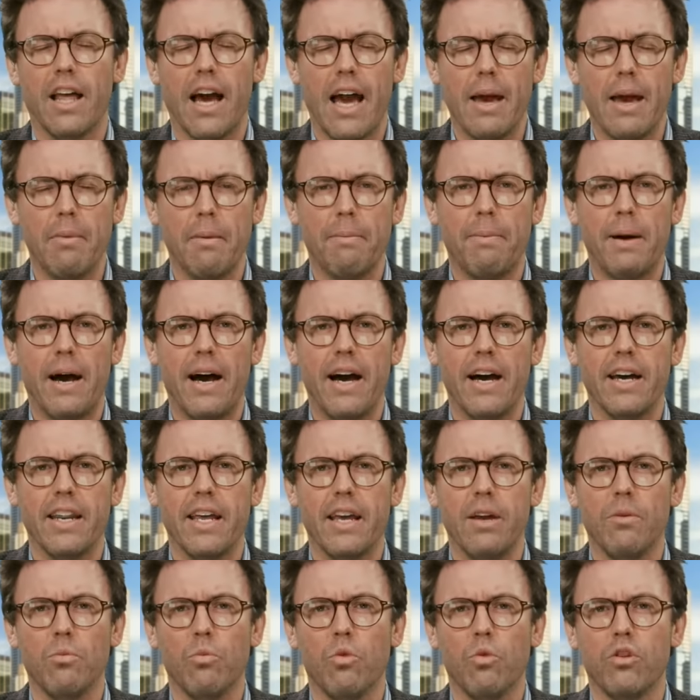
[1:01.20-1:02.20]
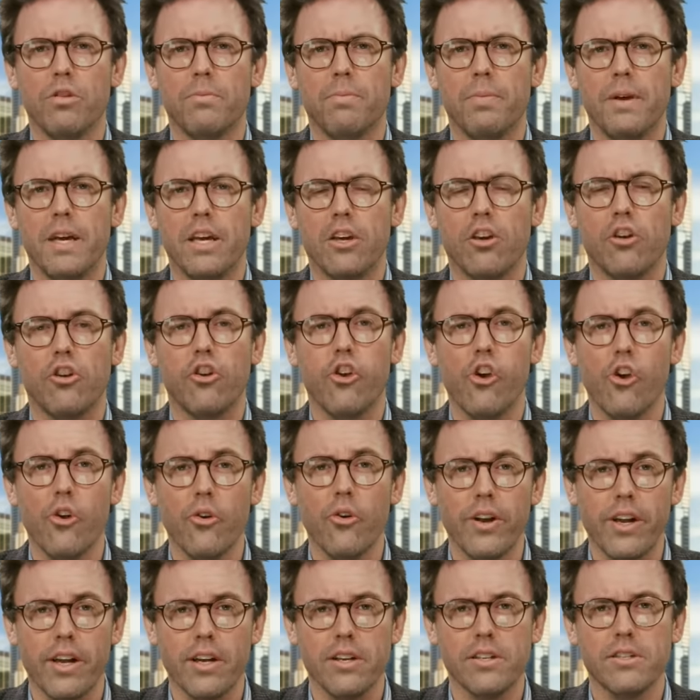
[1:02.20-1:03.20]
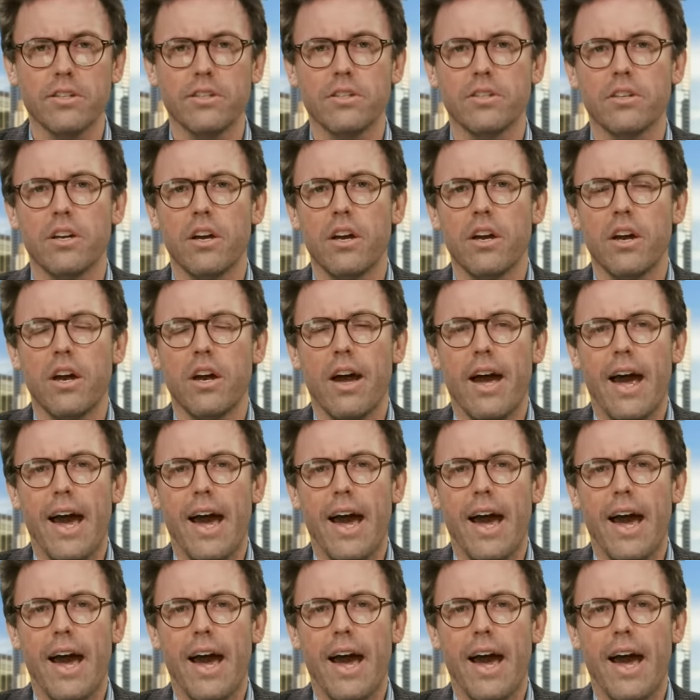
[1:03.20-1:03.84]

the Labor Party would be curious